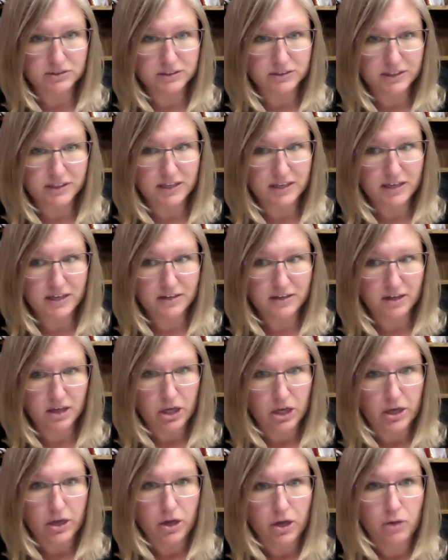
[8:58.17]
again.
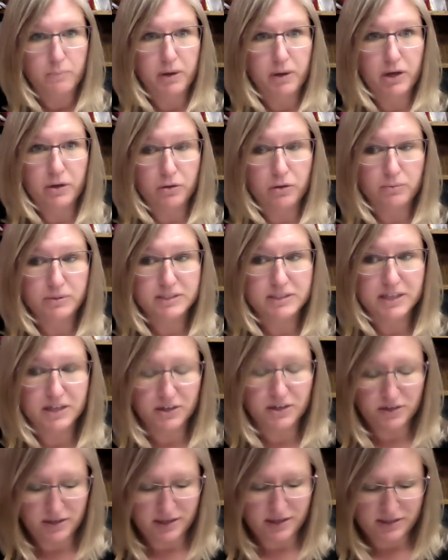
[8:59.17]
But who was
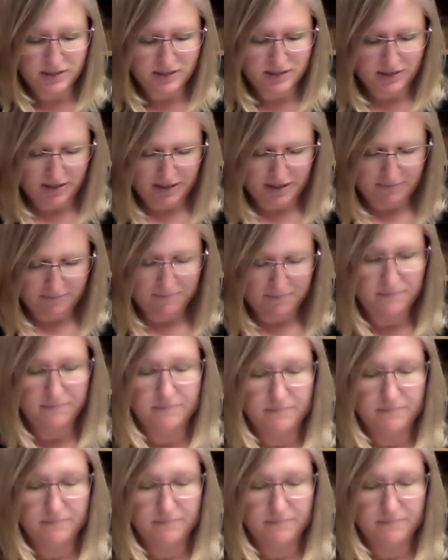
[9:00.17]
there this time?